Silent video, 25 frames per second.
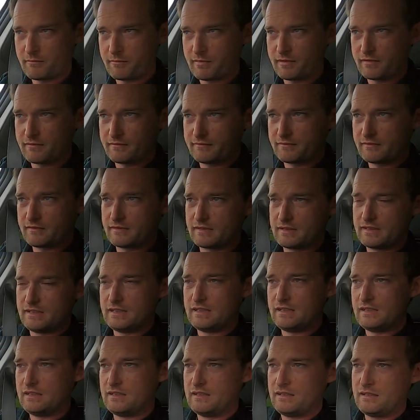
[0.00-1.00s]
but
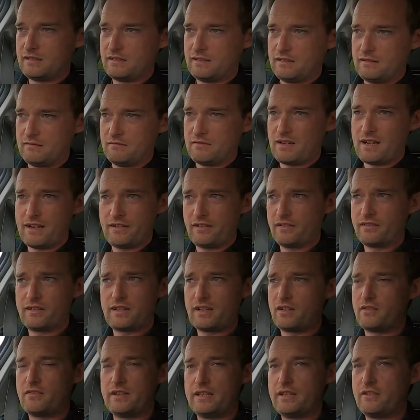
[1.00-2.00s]
Hyundai
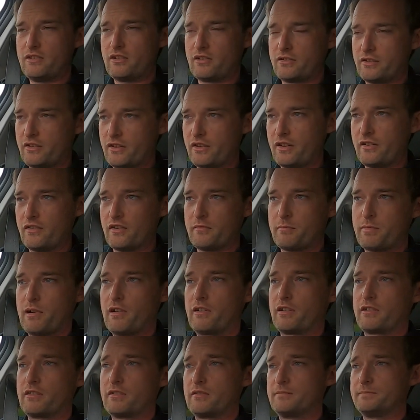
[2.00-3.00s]
are really knocking it out of the park.